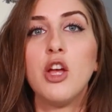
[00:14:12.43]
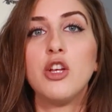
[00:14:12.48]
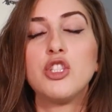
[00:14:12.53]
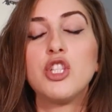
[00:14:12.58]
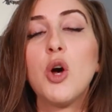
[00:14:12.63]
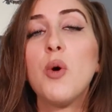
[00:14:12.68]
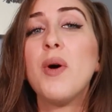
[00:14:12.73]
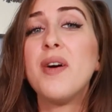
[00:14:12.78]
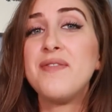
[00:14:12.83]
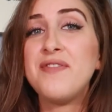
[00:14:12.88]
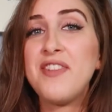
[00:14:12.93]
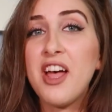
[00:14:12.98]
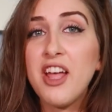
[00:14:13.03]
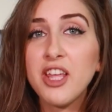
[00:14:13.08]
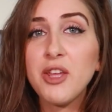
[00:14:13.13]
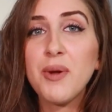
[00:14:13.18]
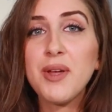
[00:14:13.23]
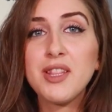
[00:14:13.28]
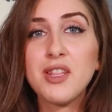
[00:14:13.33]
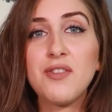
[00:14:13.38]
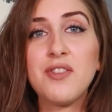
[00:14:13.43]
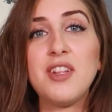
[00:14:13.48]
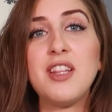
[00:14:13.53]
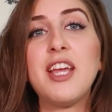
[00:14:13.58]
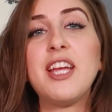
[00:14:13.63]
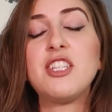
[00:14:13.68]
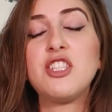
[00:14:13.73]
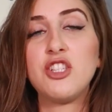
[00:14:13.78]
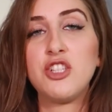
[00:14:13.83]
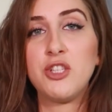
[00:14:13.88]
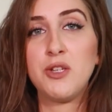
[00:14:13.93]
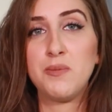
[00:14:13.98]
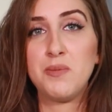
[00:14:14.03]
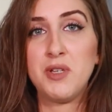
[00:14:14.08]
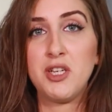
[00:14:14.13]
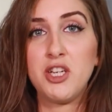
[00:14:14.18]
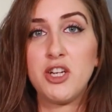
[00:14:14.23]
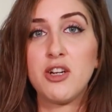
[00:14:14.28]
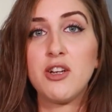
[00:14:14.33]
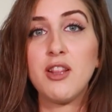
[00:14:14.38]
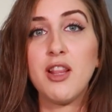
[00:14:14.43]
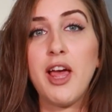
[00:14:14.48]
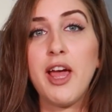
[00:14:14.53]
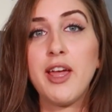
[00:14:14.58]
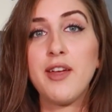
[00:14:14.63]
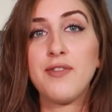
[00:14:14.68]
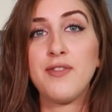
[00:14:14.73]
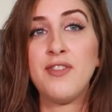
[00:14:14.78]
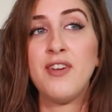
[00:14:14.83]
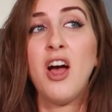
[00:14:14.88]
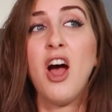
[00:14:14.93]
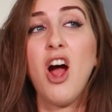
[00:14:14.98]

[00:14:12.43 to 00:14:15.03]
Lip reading: So evaluate the relationships in your life.